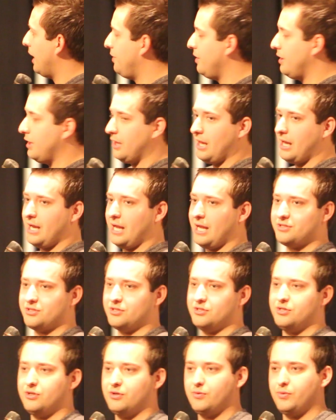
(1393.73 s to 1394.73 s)
I think that has
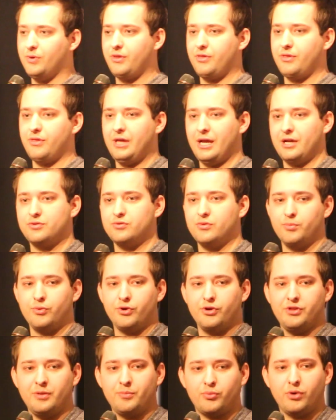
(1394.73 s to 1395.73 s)
to do with the actual
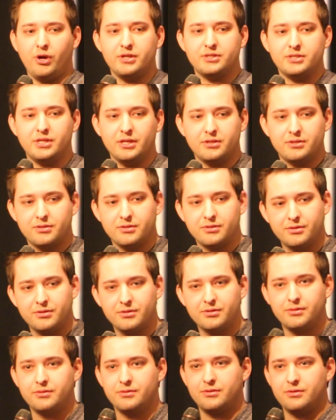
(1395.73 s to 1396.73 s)
birthing process.
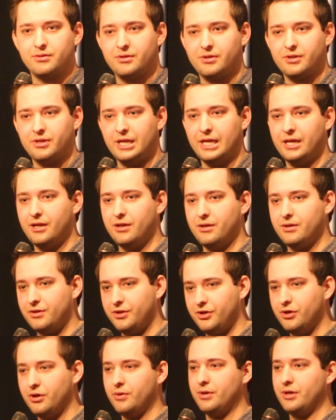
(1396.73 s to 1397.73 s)
That it
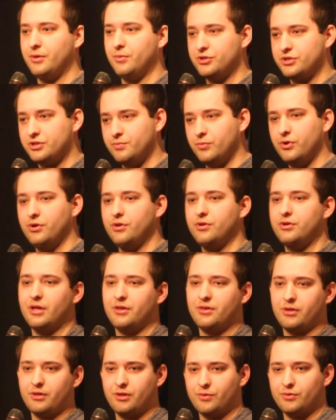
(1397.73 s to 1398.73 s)
was smooth
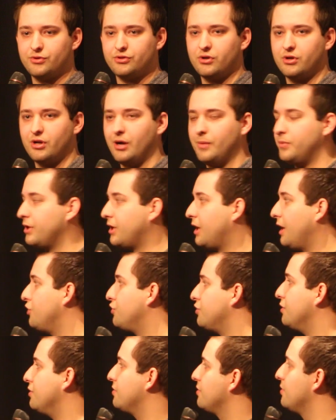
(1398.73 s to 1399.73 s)
and there were no
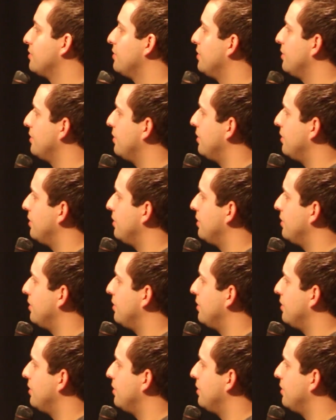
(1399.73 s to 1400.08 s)
complications.